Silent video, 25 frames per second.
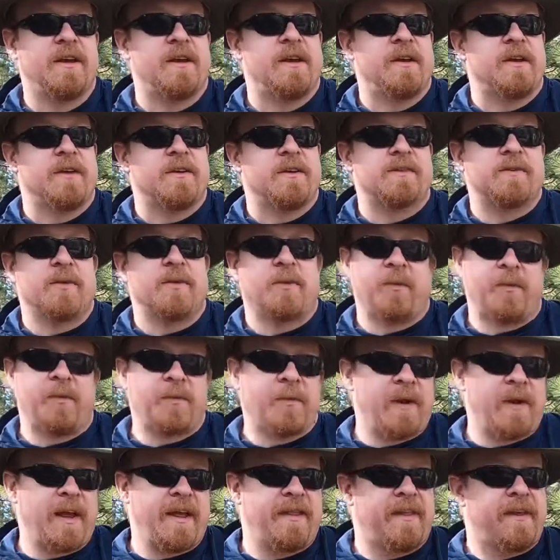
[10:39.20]
So
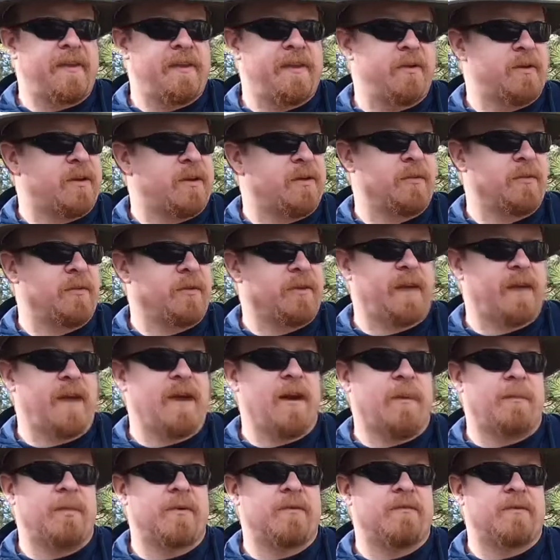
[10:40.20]
one way that you can really
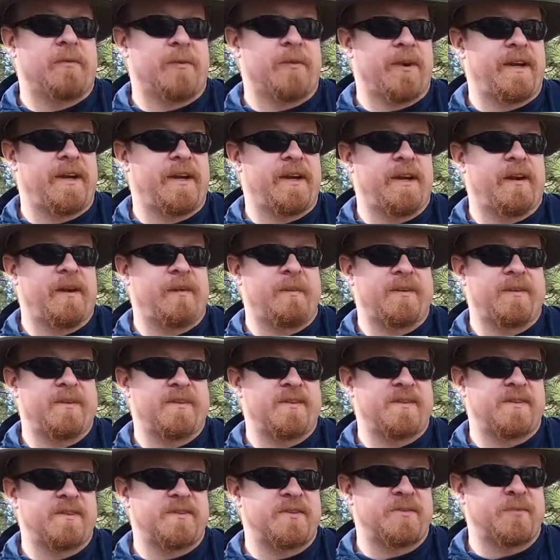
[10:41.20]
help avoid an
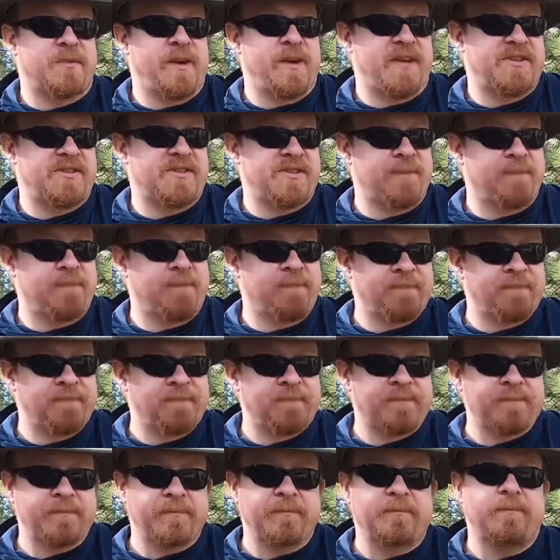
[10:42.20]
emergency situation
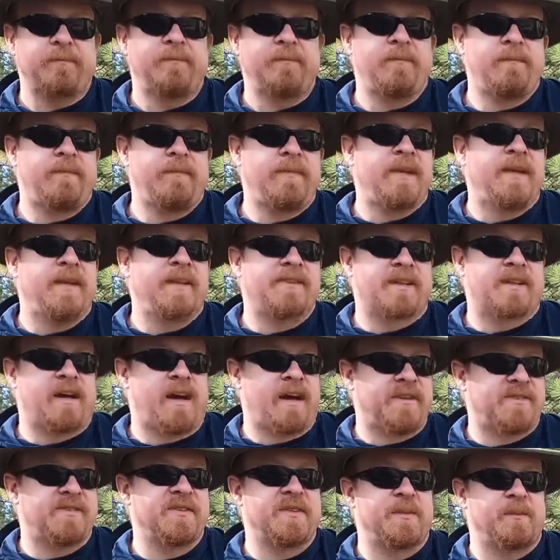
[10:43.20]
is
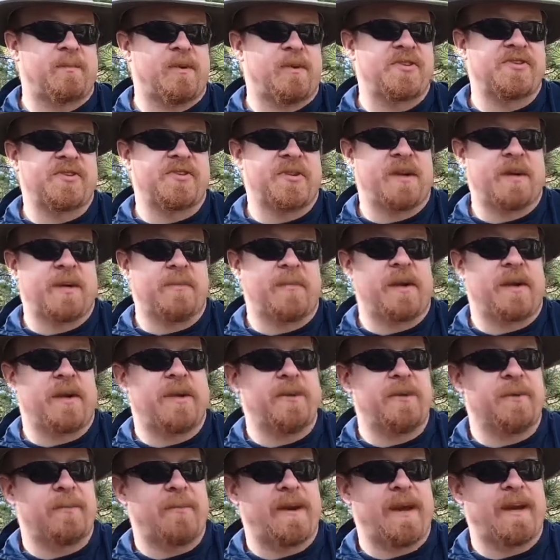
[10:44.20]
constantly brushing up
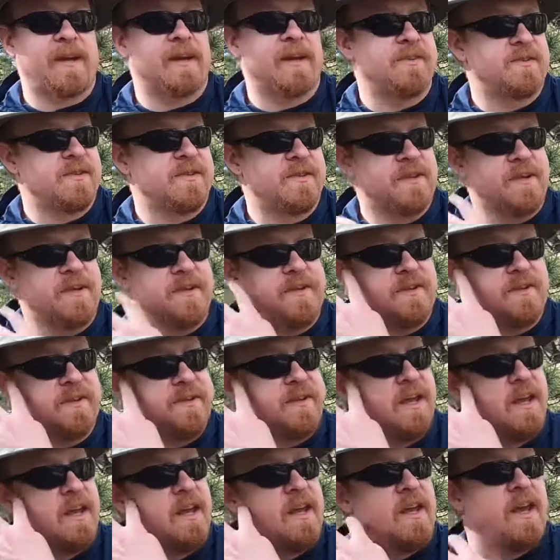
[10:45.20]
on your backcountry
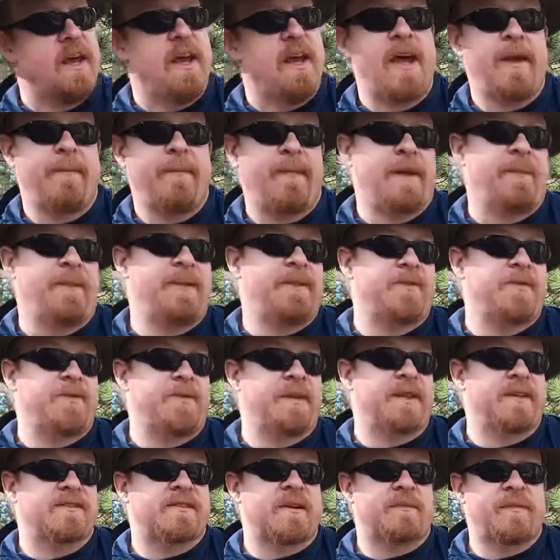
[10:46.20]
skills and maybe
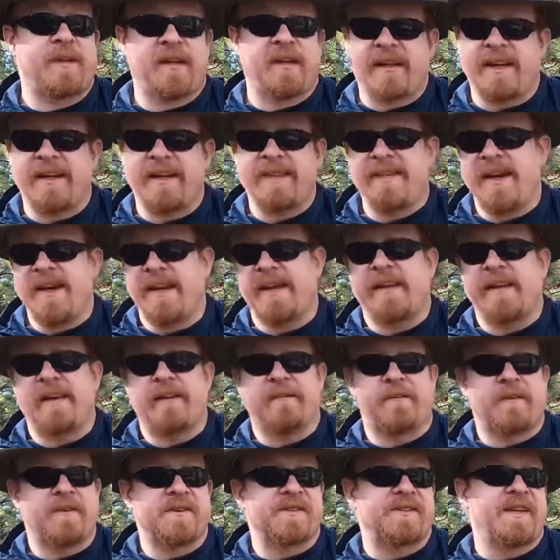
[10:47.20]
doing something like taking a
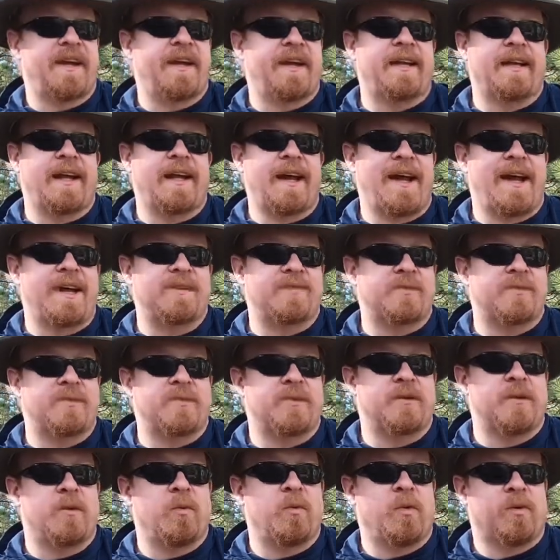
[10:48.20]
first aid class
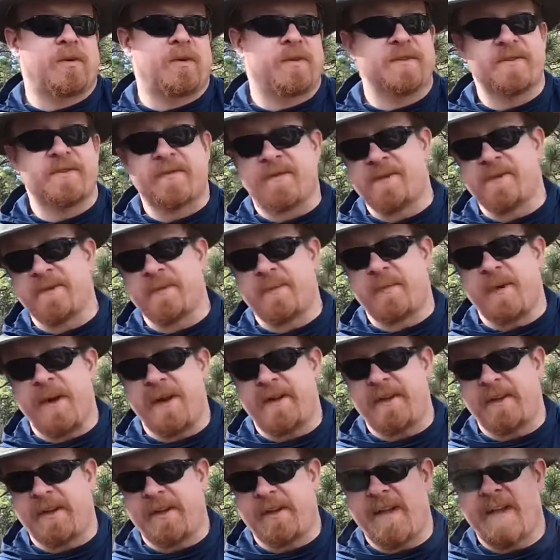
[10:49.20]
or a wilderness first
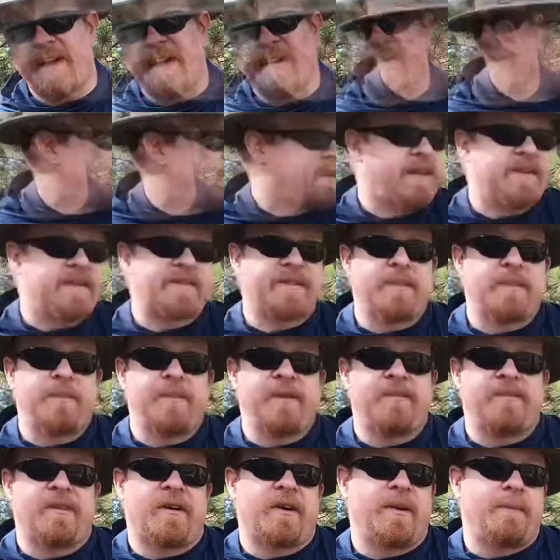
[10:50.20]
responder class. These can
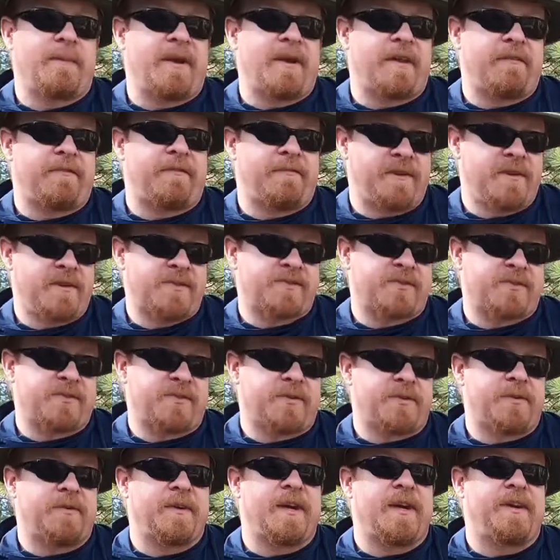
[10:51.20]
be very
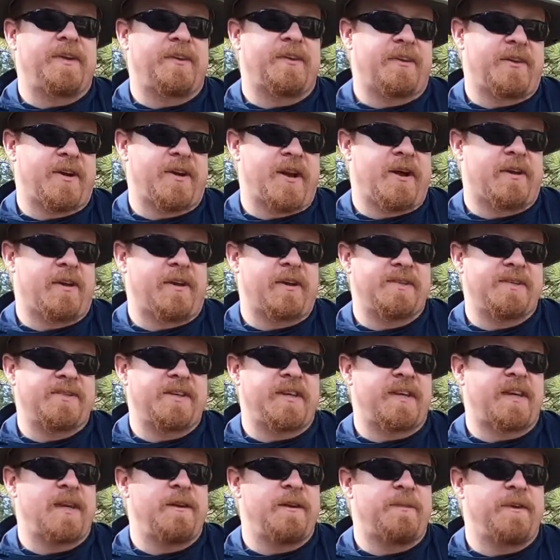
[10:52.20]
beneficial in your knowledge
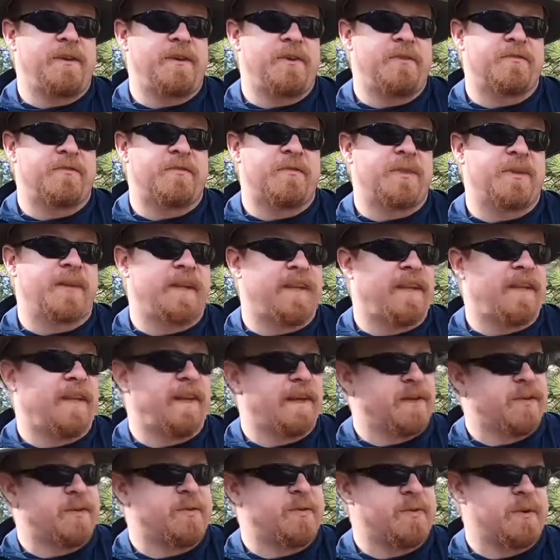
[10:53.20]
in keeping you from getting
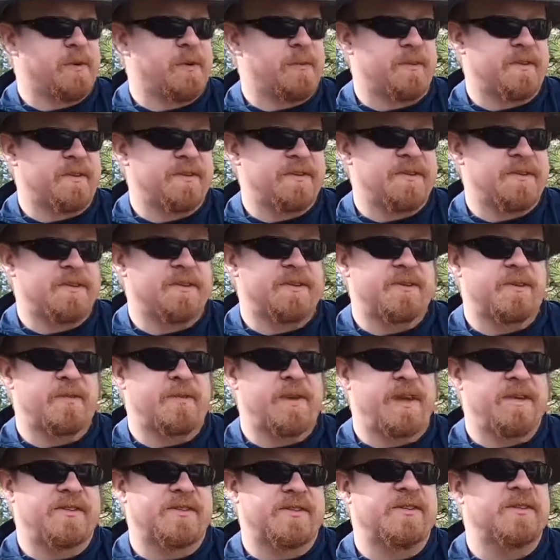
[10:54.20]
into an emergency
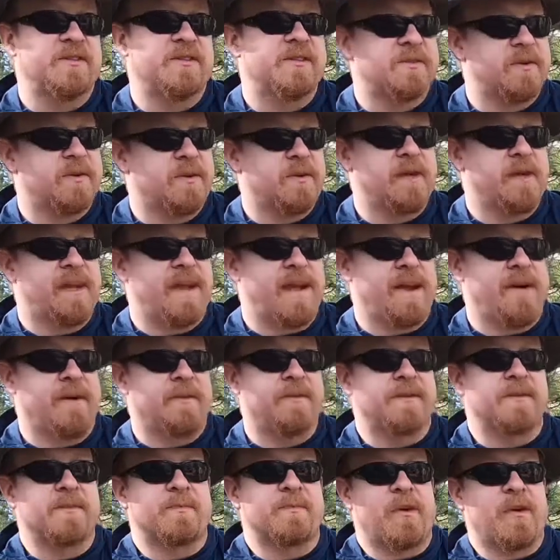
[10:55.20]
situation, so it
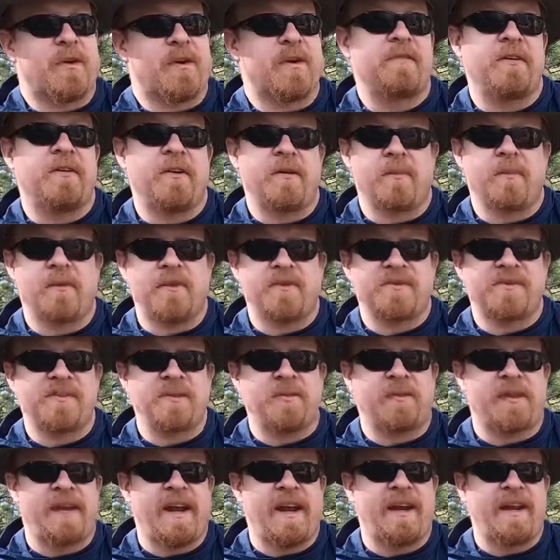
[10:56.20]
counts as part of your emergency
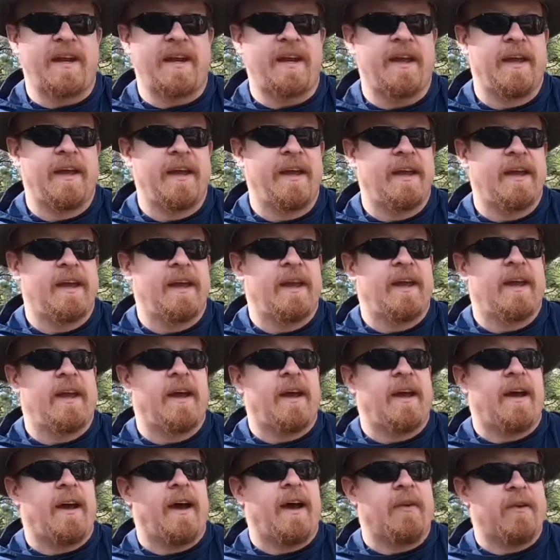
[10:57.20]
planning.
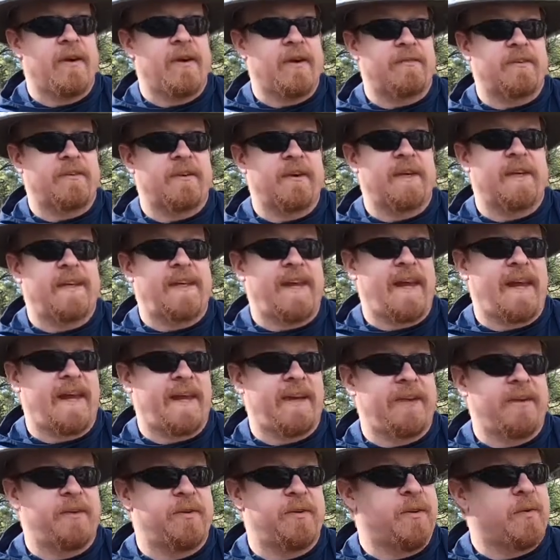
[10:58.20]
However,
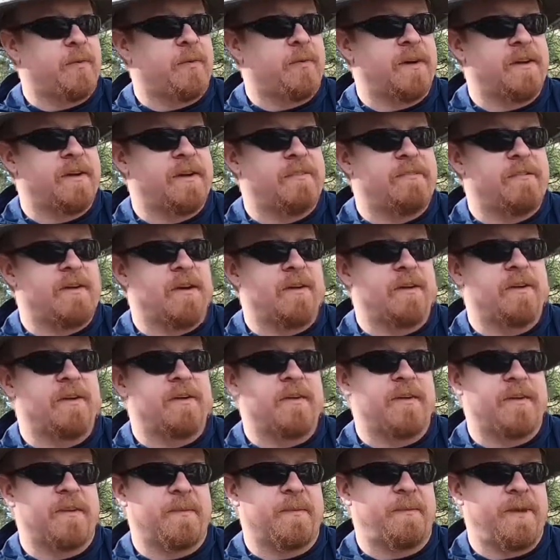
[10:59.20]
again, you don't want to fall
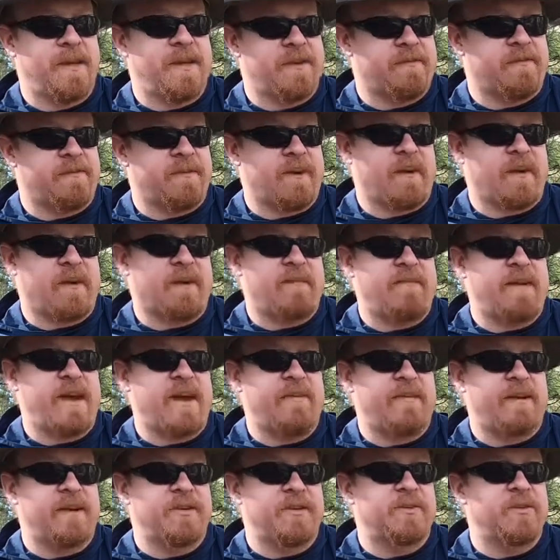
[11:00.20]
into the pitfall of
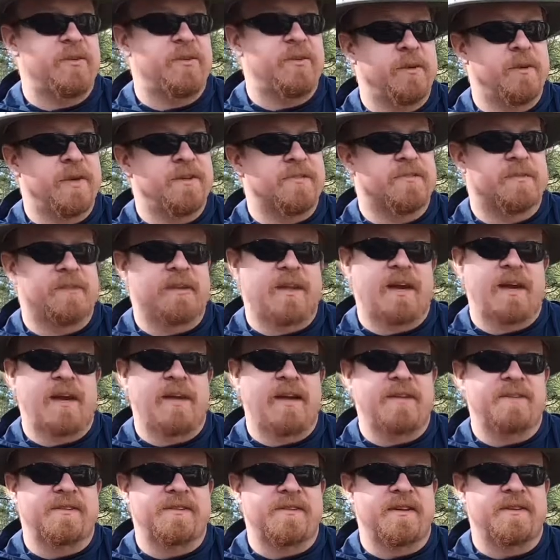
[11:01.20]
having too
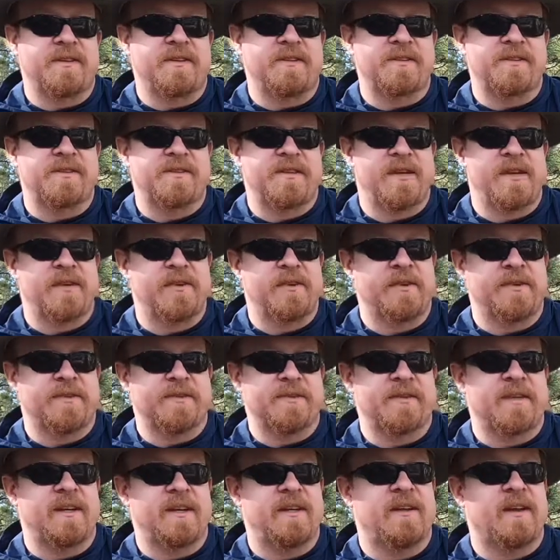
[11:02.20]
reliance on your
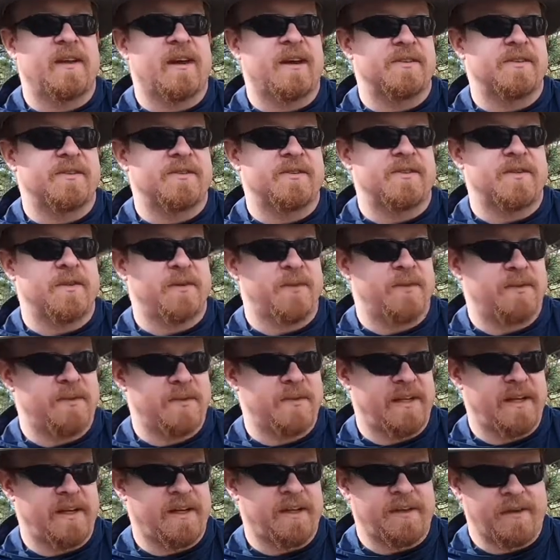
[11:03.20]
skills that causes you to
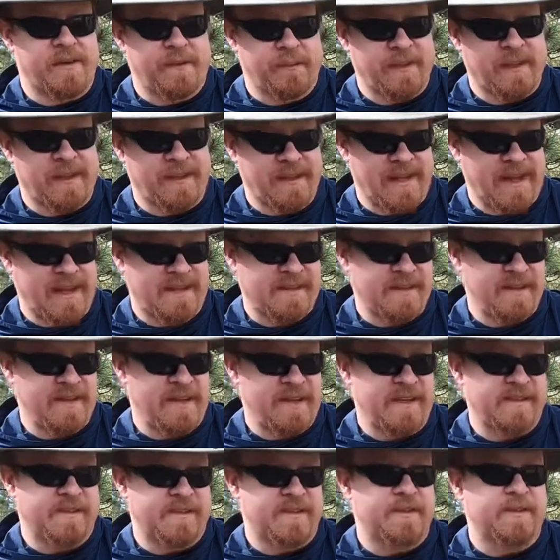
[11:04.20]
get a little bit
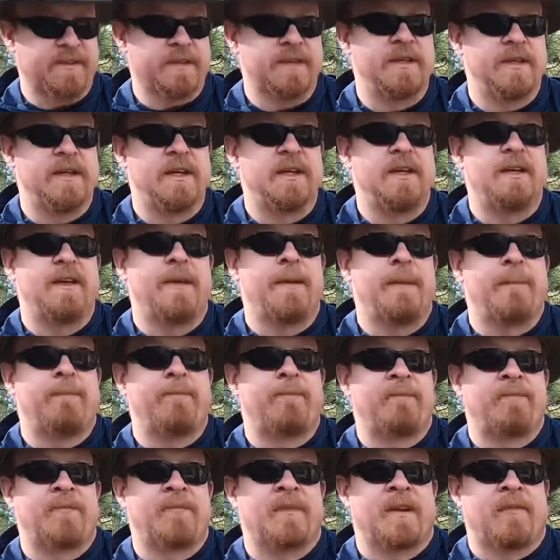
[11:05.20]
lackadaisical.
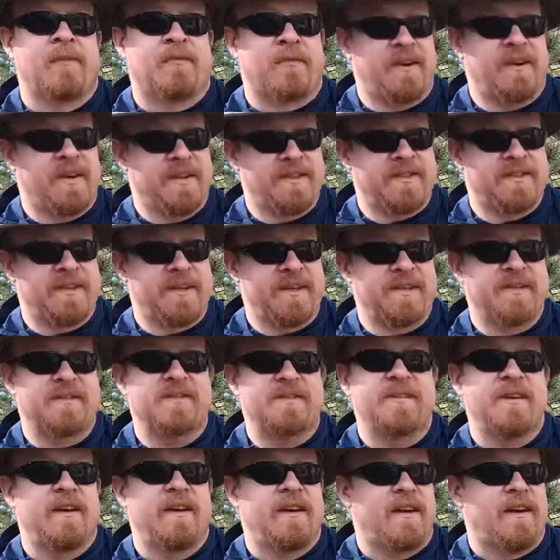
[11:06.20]
For
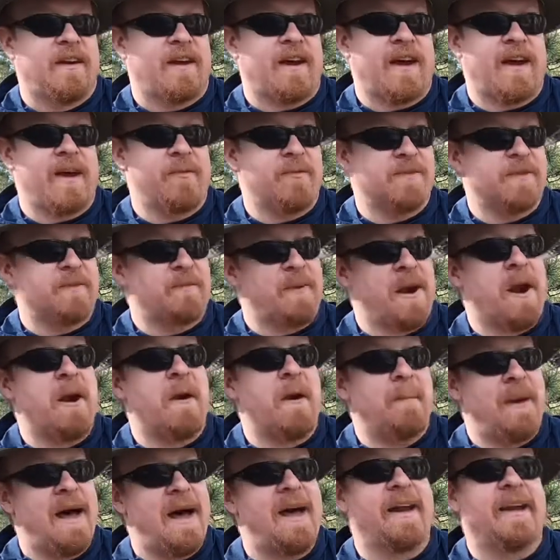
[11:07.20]
instance, I was a
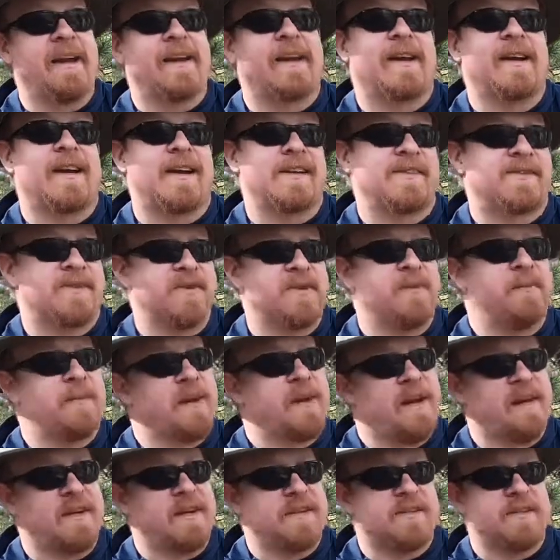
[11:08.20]
paramedic and I still
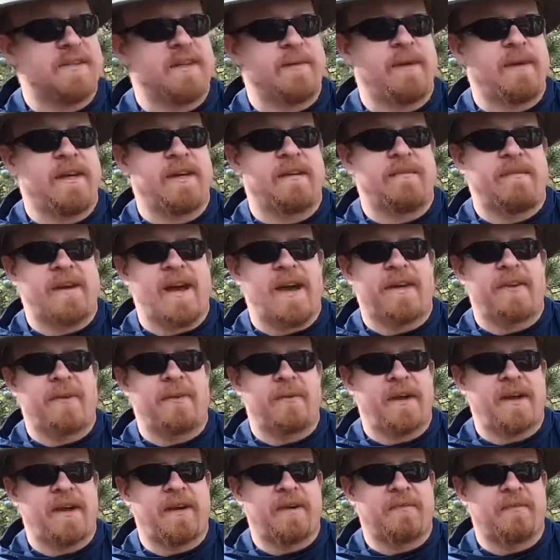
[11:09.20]
managed to be
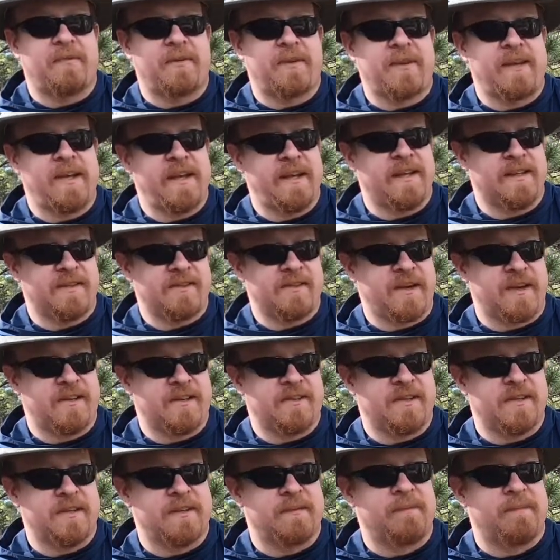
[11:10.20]
evacuated with heat
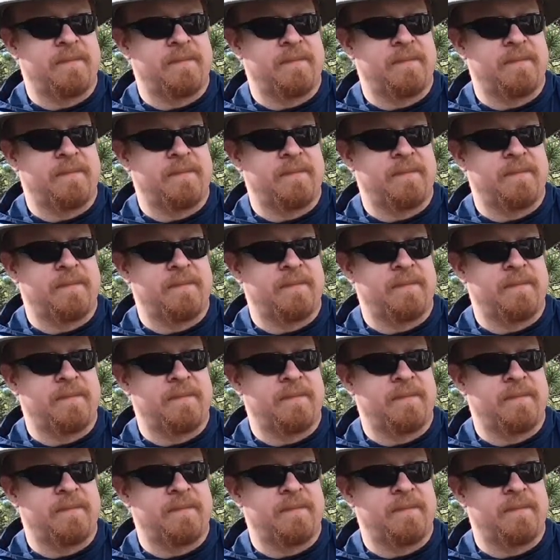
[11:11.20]
exhaustion.